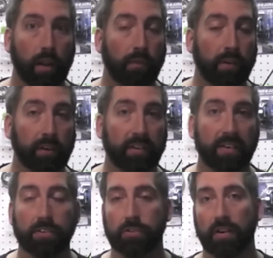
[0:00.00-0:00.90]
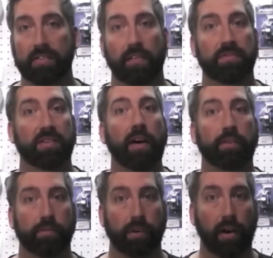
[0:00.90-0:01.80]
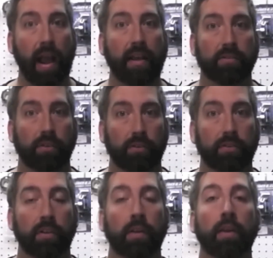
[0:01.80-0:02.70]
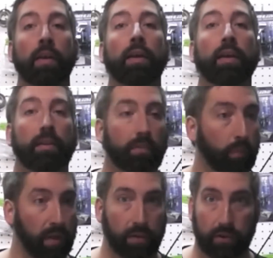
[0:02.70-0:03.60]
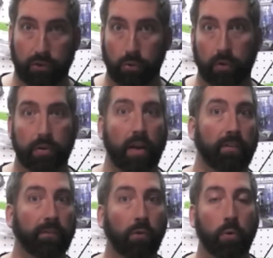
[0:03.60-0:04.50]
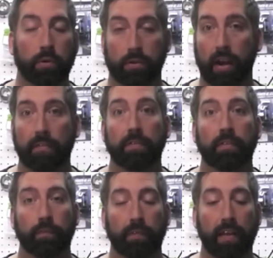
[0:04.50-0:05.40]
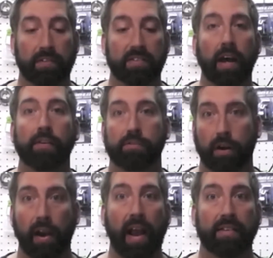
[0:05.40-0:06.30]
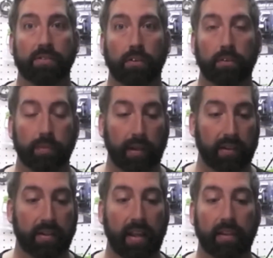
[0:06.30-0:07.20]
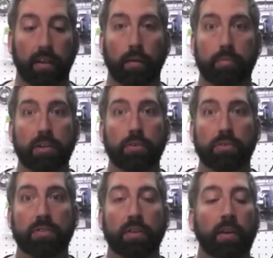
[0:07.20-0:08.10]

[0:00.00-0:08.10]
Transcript: Real desert trucks have solid rear axles. Whether they're two-wheel drive or four-wheel drive, they have a solid rear axle to be able to take the abuse.